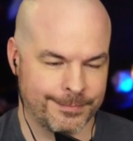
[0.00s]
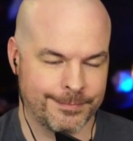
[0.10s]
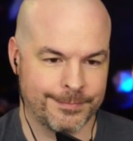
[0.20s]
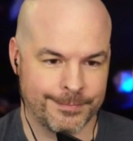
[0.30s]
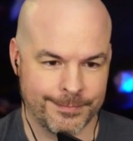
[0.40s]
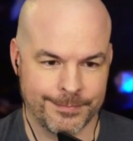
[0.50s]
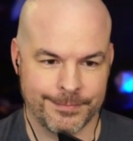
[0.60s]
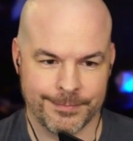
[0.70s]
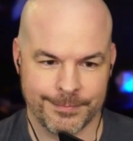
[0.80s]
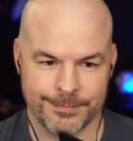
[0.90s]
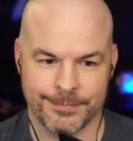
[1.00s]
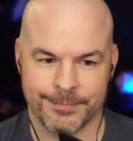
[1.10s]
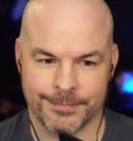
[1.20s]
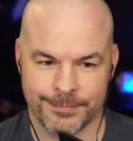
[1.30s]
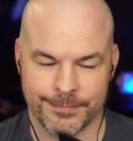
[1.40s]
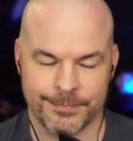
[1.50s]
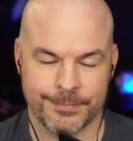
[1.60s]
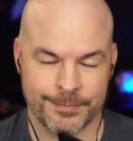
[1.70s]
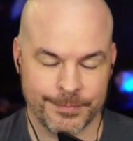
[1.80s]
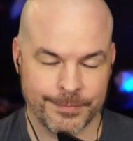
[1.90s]

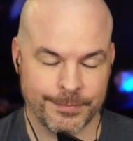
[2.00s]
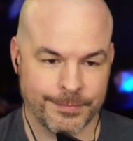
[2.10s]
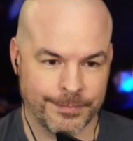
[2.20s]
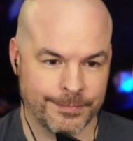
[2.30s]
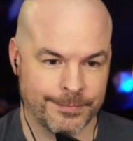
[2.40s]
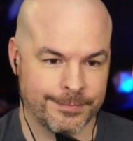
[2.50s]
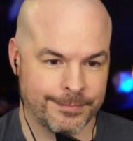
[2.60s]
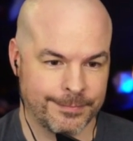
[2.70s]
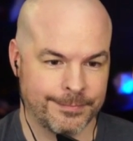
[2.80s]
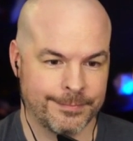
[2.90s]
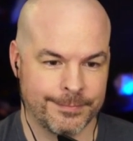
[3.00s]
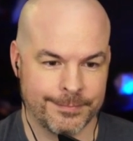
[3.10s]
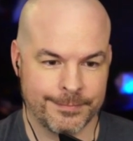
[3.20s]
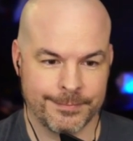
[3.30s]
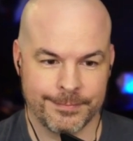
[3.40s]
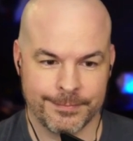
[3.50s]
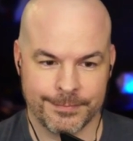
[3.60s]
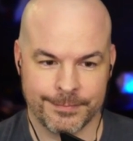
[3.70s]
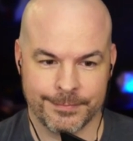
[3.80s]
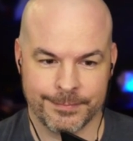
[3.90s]

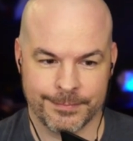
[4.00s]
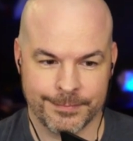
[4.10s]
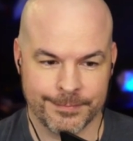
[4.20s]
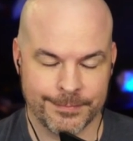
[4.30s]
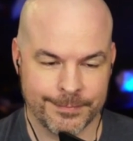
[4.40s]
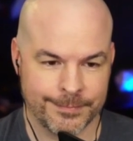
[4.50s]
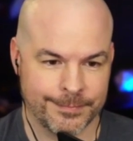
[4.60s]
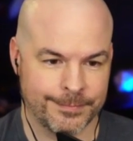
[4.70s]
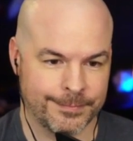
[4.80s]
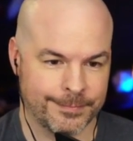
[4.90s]
This person isn't speaking.